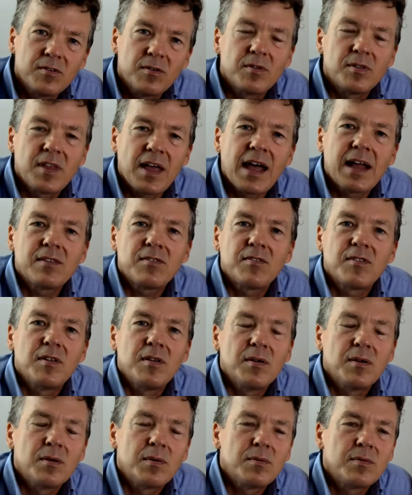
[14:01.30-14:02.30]
that's
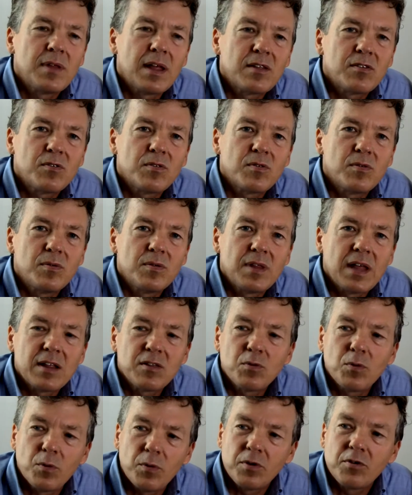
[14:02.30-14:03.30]

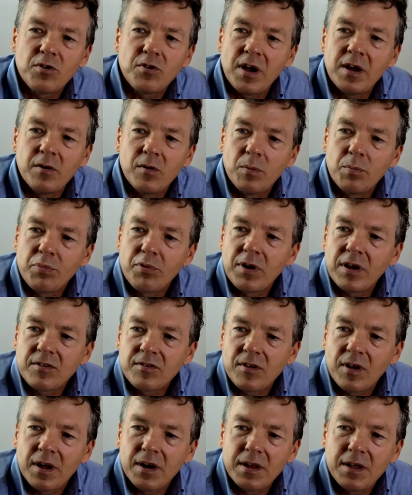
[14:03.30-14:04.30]
what we're trying to
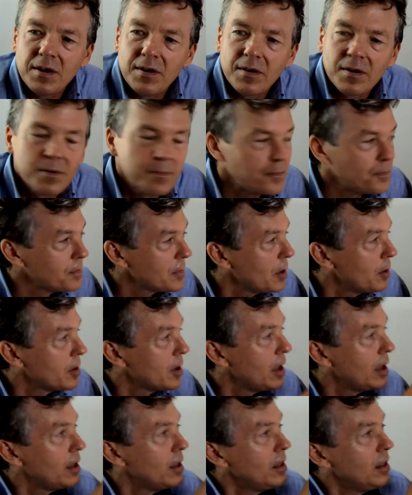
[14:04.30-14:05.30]
impress on here.
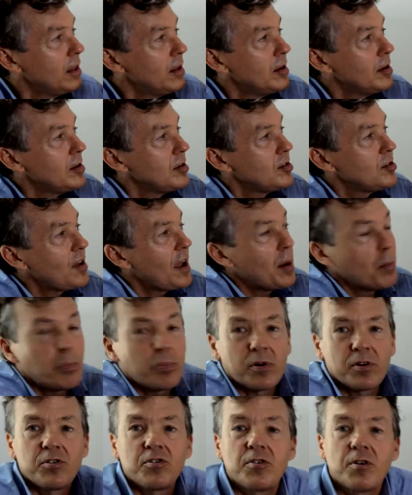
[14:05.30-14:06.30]
Okay,
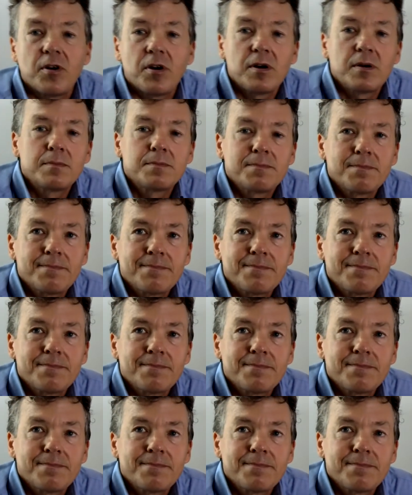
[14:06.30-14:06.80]
temperature.